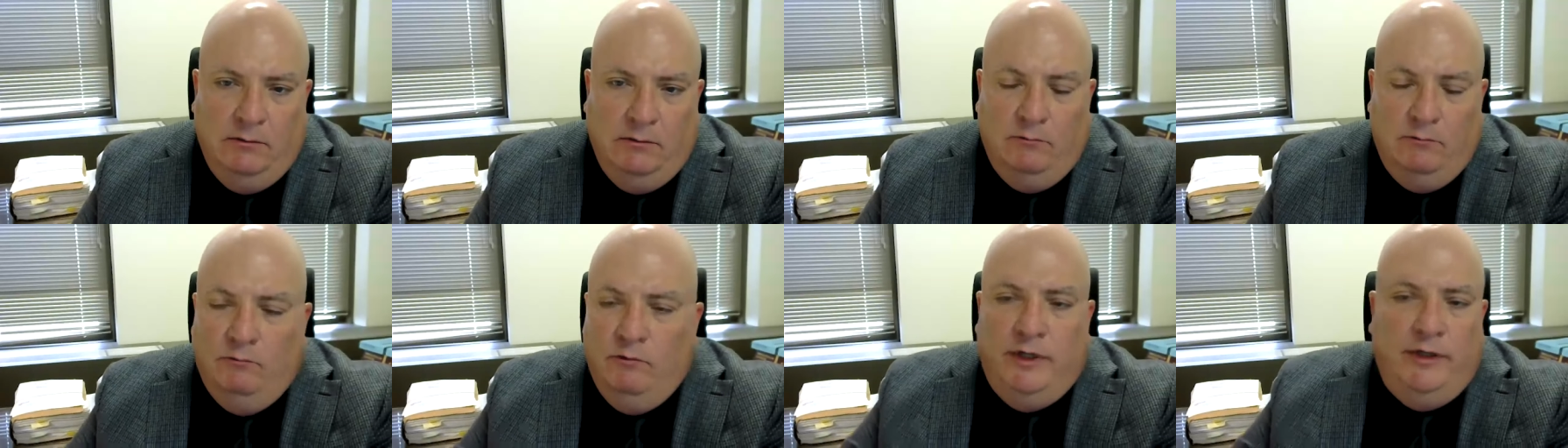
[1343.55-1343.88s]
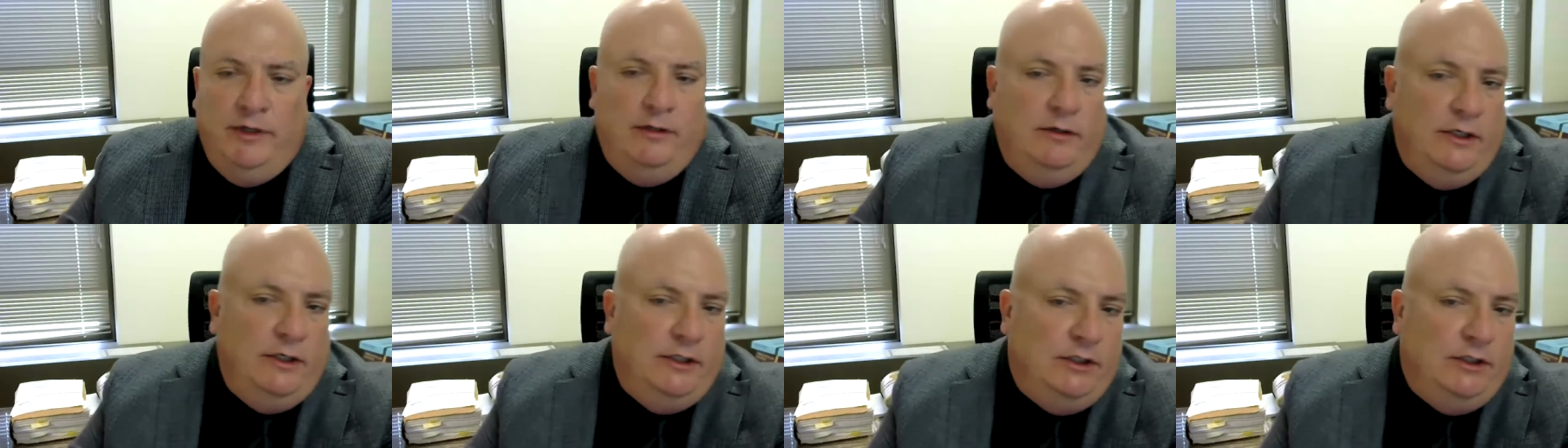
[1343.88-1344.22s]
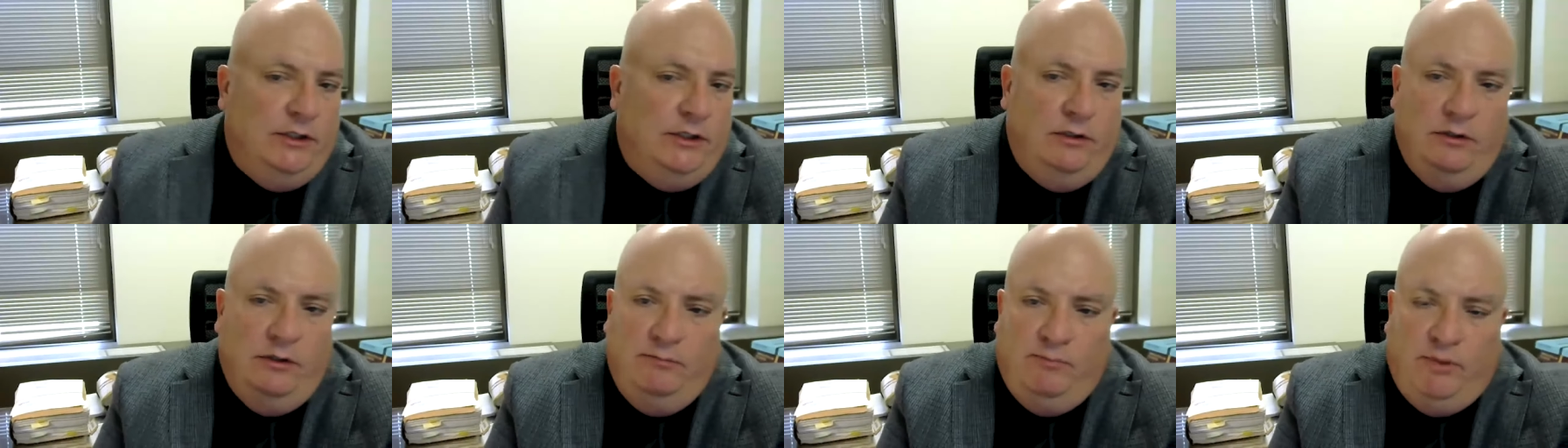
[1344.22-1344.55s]
whether it's
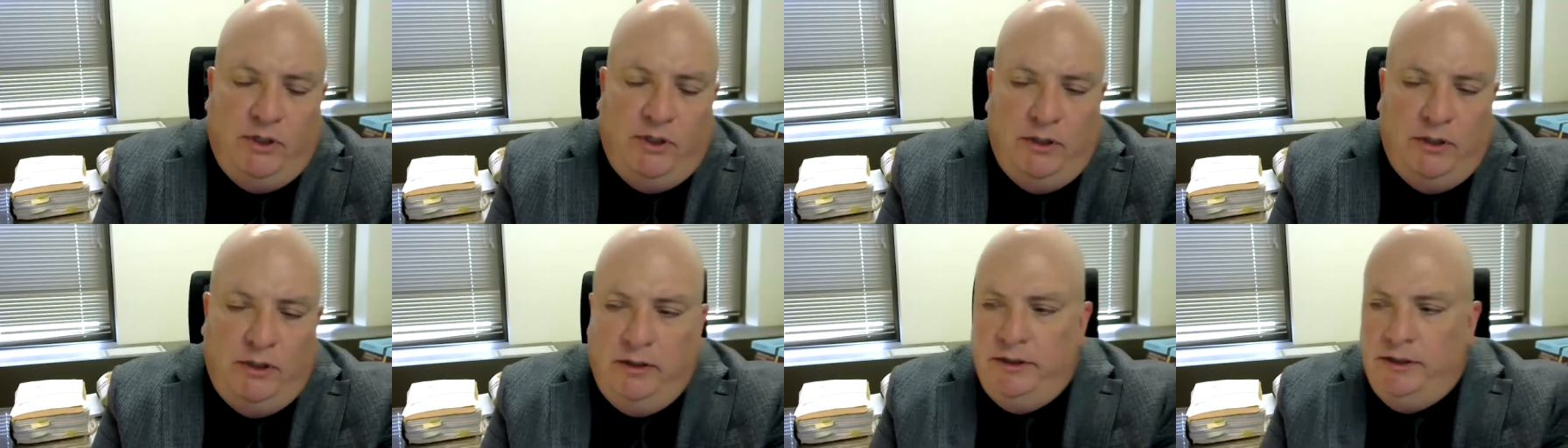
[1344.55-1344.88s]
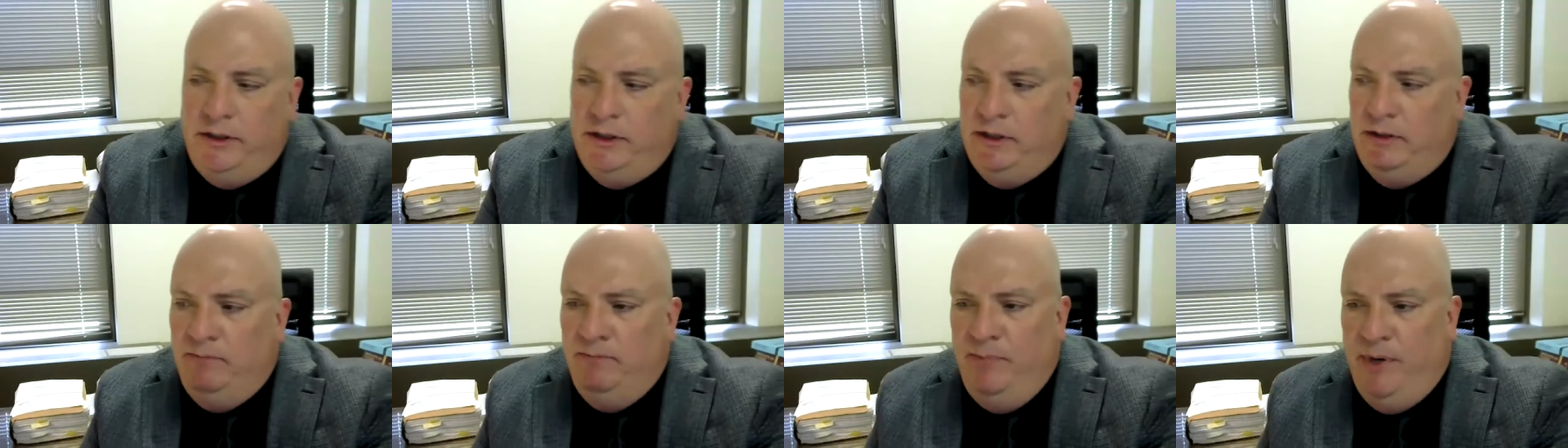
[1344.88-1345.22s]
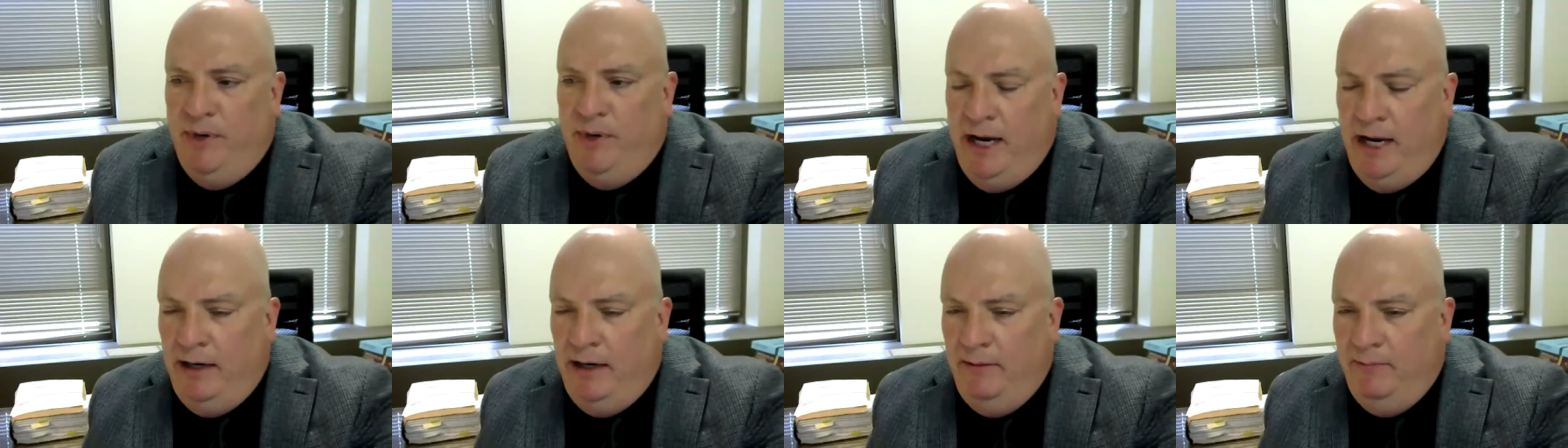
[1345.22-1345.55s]
good policy,
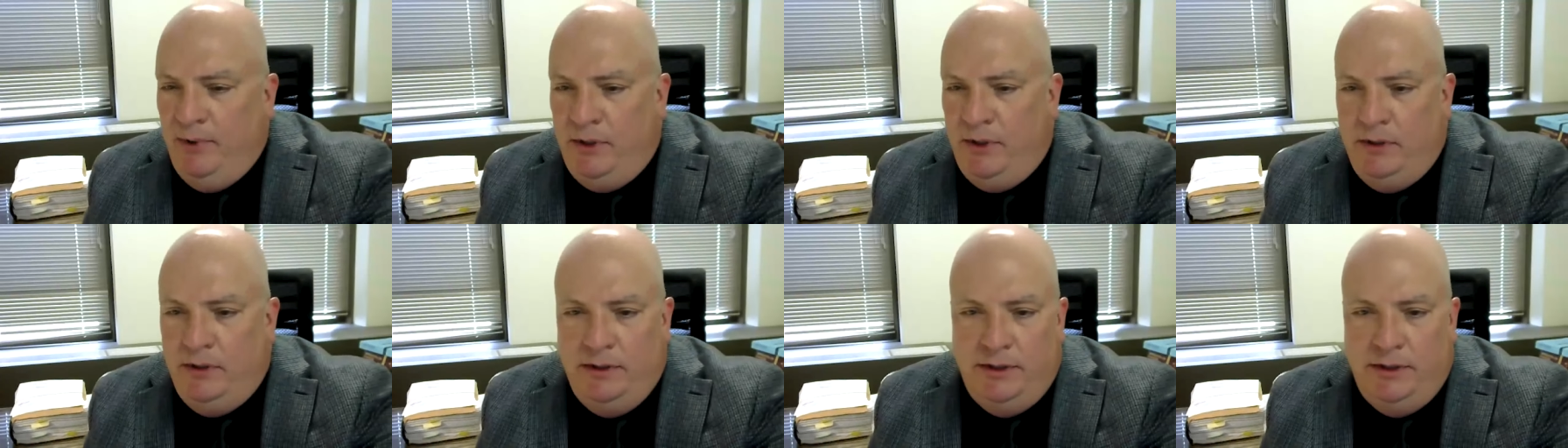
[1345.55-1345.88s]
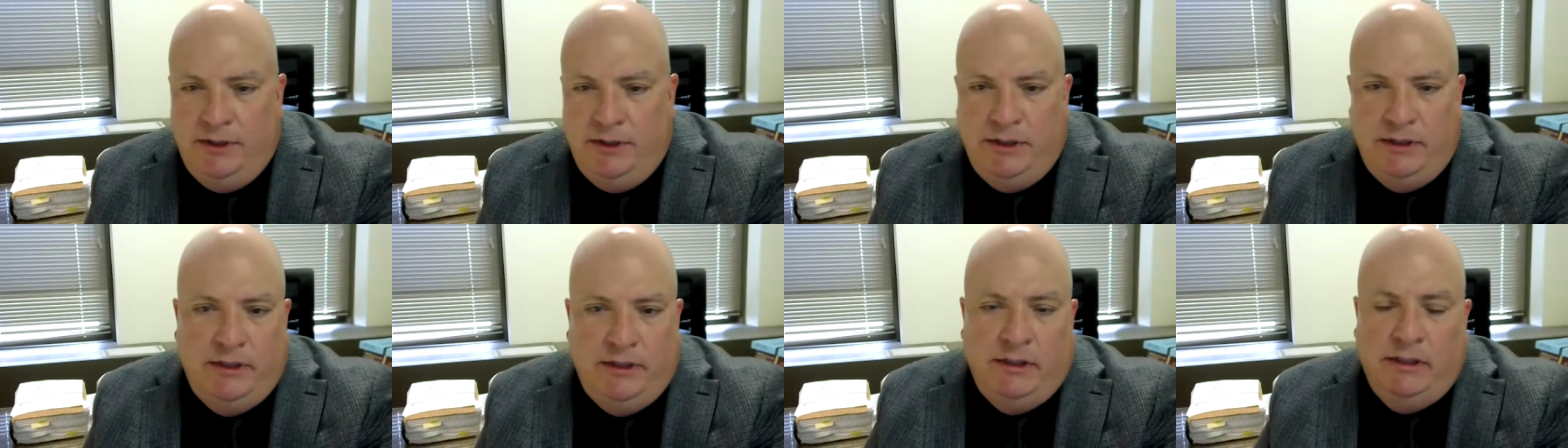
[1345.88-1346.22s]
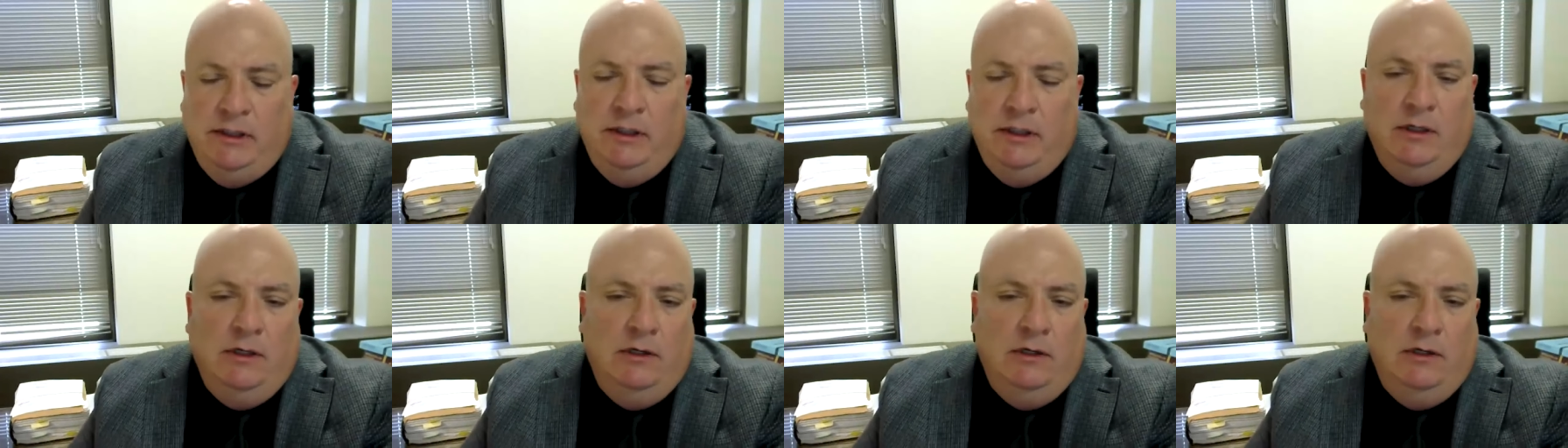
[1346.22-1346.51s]
bad policy,